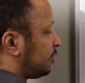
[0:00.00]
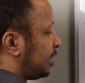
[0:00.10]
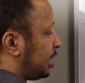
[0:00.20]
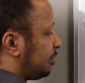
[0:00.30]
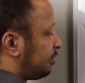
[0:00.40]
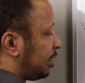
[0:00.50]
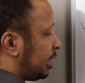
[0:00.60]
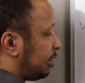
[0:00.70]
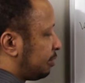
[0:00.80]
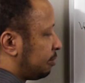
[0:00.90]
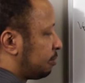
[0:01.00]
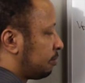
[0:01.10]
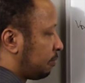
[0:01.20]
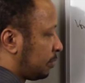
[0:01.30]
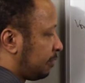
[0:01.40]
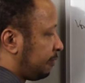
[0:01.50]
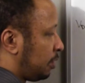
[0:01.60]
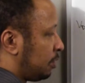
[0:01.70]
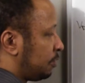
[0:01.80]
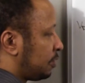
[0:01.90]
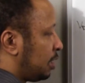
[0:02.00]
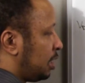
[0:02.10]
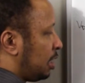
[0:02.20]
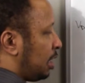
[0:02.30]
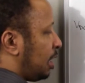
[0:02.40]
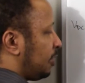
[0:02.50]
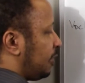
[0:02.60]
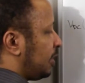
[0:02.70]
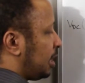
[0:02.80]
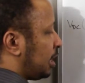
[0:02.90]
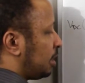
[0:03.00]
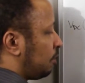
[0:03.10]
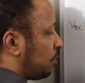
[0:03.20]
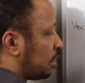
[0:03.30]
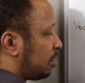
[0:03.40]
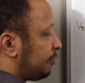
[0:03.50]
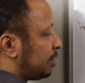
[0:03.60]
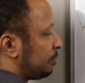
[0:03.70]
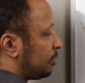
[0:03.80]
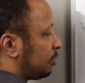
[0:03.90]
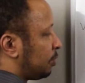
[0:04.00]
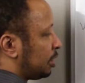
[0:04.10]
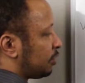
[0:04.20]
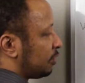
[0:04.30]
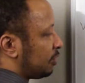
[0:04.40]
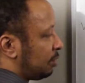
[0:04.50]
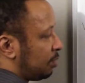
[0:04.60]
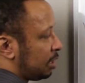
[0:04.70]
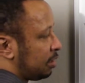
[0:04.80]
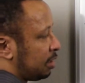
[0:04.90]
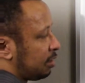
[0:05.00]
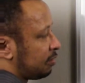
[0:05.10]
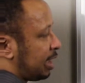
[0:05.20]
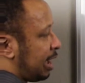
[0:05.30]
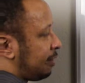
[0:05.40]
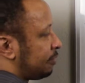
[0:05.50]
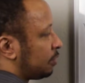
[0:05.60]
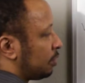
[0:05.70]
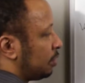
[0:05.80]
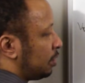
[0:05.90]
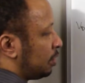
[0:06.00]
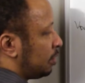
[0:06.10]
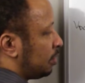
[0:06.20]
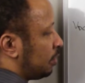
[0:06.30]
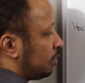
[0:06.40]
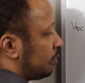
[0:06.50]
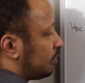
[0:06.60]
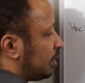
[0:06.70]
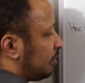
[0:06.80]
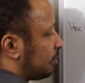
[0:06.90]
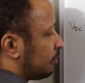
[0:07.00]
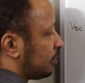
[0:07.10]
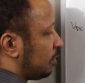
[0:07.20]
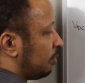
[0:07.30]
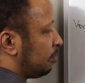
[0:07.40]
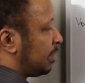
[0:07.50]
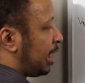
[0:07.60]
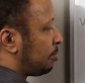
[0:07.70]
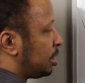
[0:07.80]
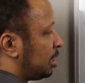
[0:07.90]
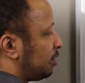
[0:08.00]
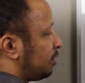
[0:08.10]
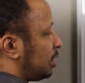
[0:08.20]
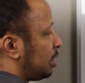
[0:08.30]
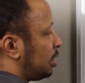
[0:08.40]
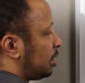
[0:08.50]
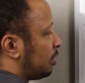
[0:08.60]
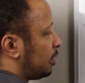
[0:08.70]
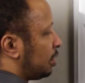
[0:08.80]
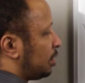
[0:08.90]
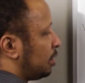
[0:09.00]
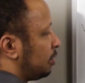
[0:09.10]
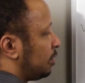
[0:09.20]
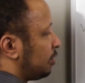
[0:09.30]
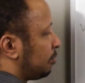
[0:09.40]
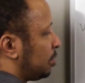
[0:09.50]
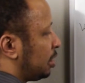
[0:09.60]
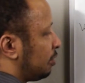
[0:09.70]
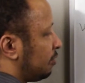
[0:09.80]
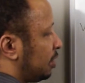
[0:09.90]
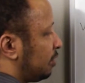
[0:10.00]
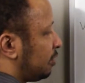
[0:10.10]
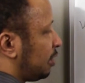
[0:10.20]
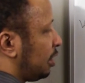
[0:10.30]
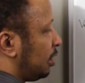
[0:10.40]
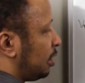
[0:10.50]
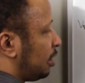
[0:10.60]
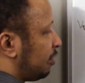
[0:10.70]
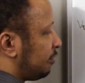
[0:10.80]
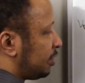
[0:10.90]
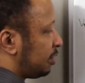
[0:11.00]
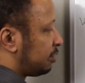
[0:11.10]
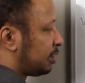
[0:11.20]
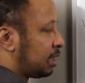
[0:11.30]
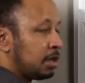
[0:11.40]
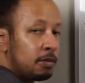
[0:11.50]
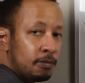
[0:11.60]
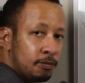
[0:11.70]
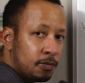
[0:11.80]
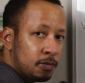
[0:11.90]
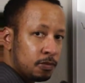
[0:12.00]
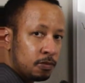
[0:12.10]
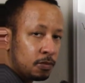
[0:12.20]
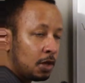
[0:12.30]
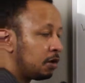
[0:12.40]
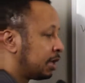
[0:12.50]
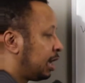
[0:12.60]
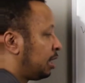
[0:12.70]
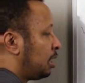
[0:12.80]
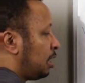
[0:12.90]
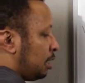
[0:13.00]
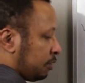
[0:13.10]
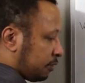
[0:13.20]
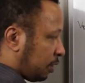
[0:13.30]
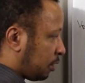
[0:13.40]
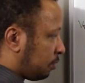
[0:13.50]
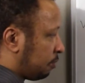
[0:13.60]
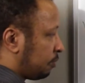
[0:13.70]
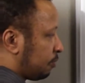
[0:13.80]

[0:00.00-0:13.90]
steady state first, and then we're going to flip the switch and see what it does after t sub 0, that being t and then this being Vc of t. Okay, so